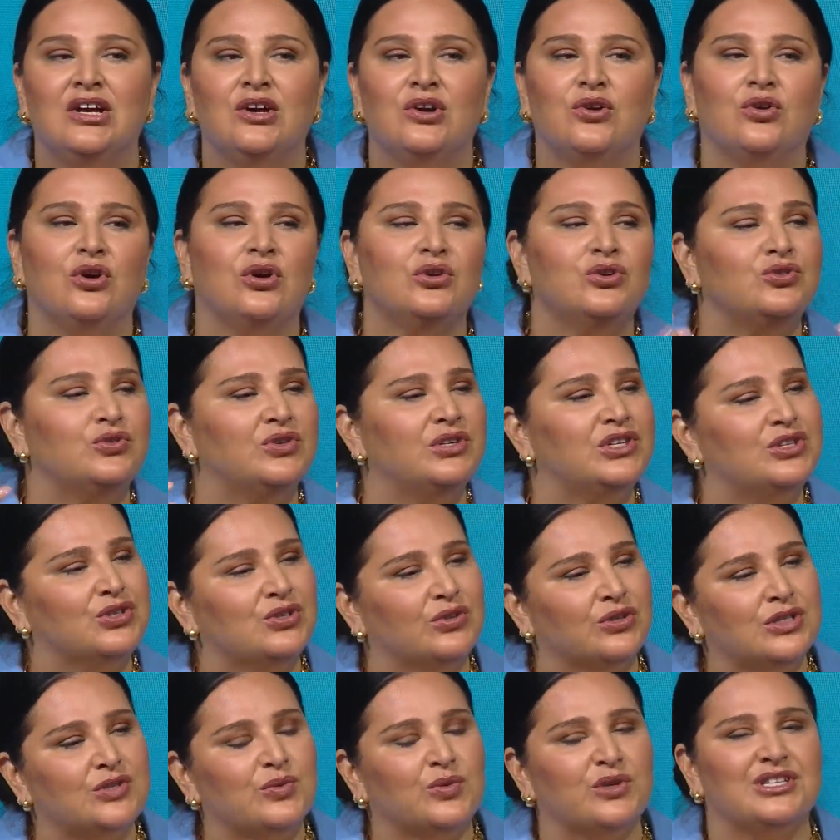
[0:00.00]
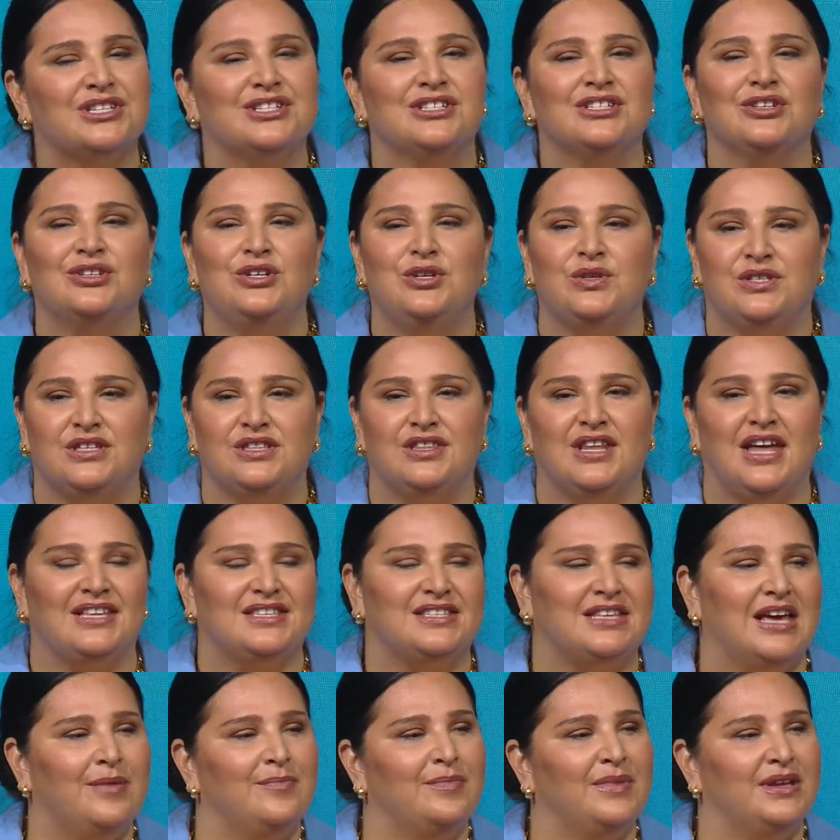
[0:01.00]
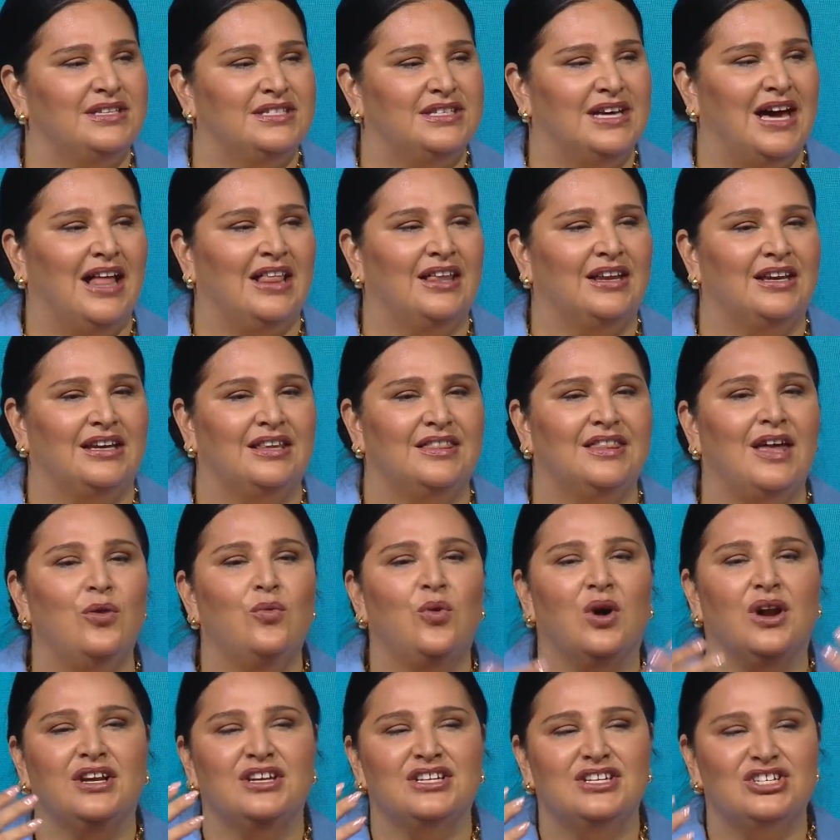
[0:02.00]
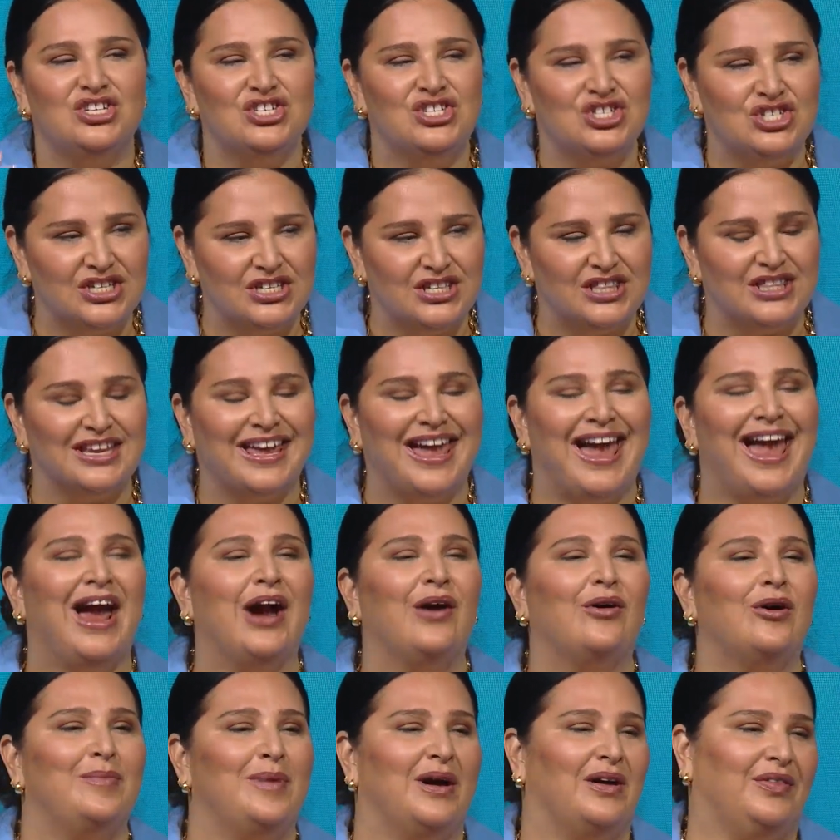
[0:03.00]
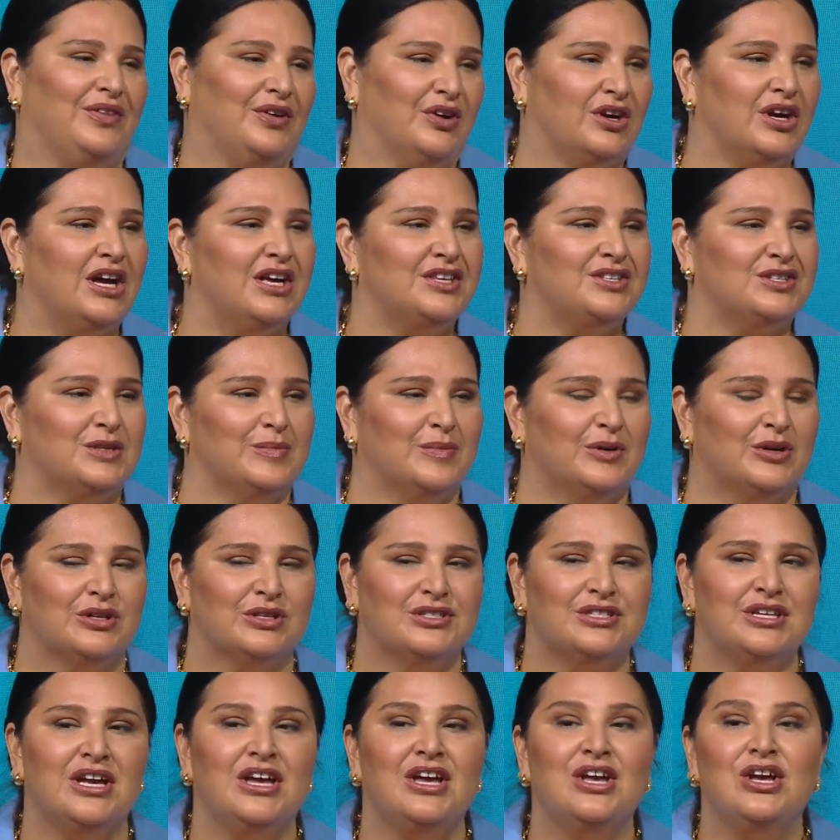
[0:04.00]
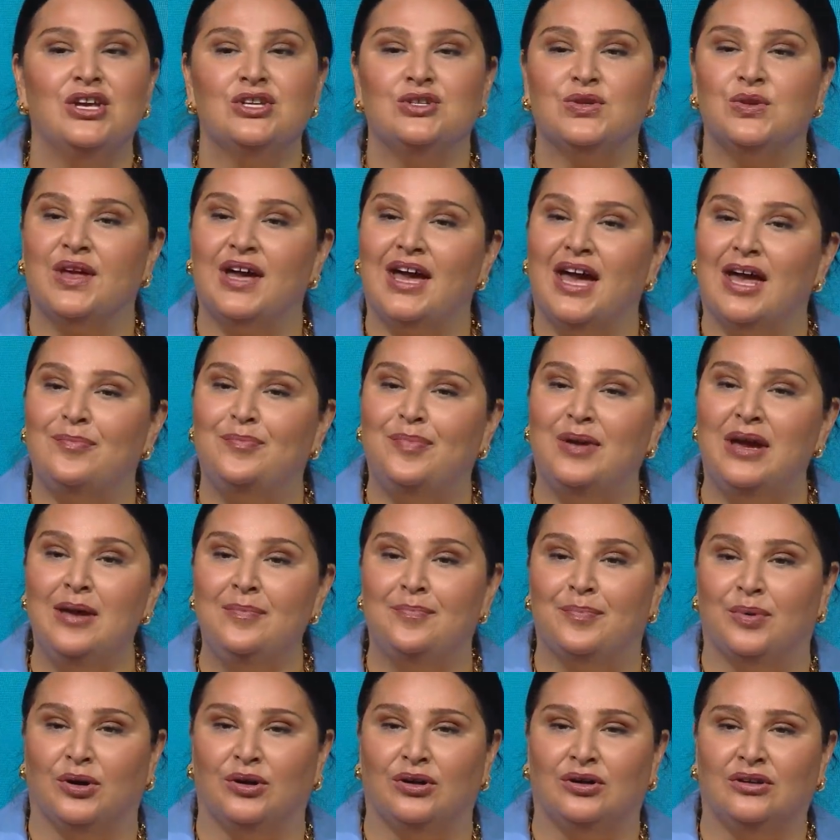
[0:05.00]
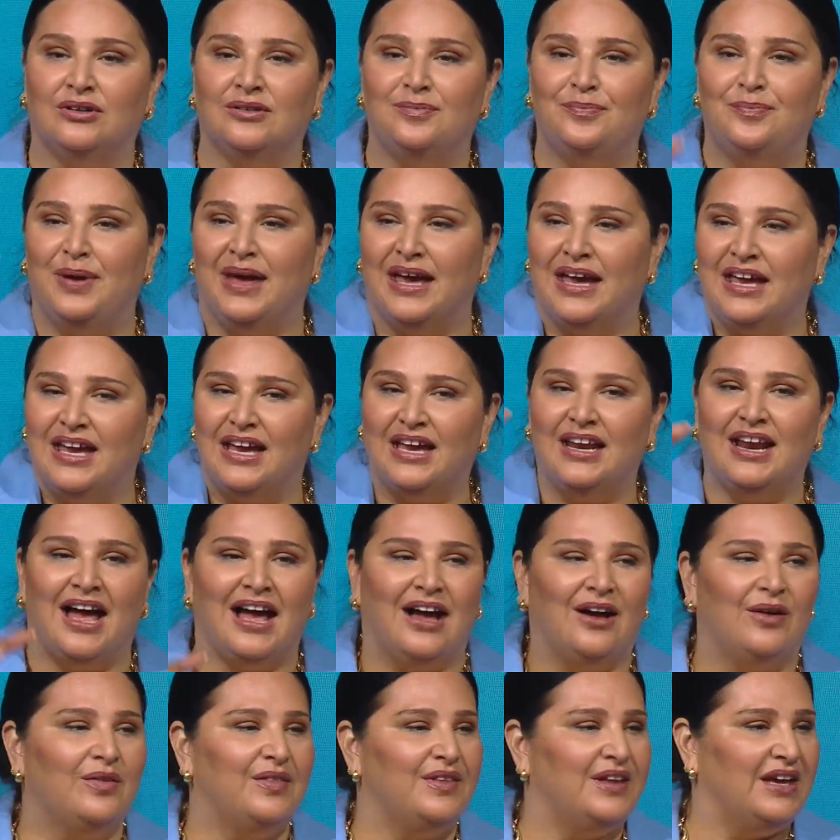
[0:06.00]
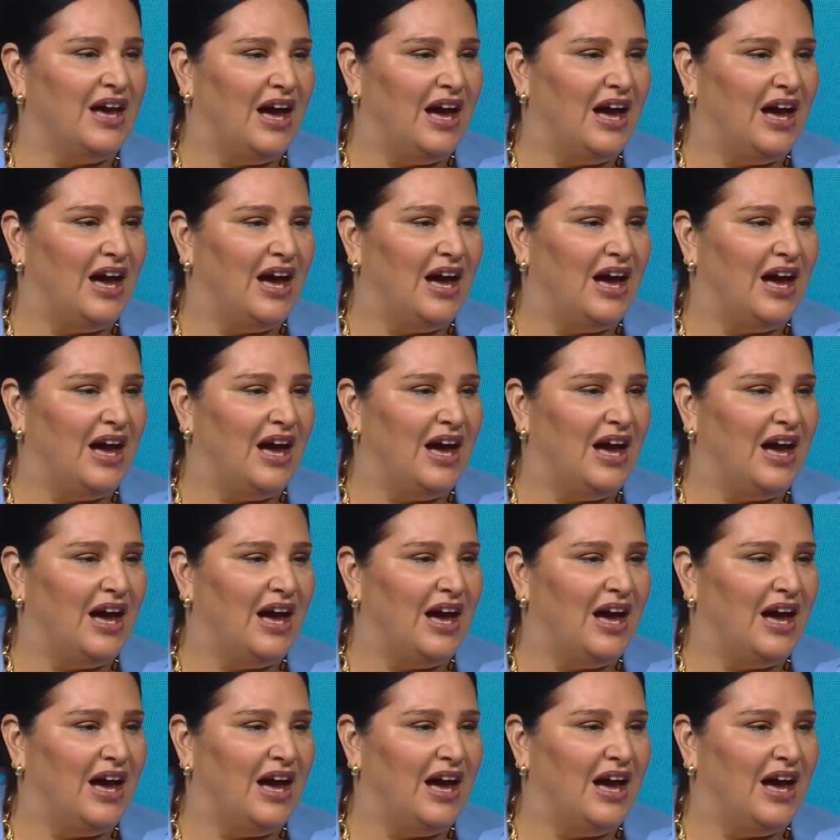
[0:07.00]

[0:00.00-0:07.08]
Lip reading: grocery stores were still using that same mentality. They wanted to care about their customers, so they had people picking out the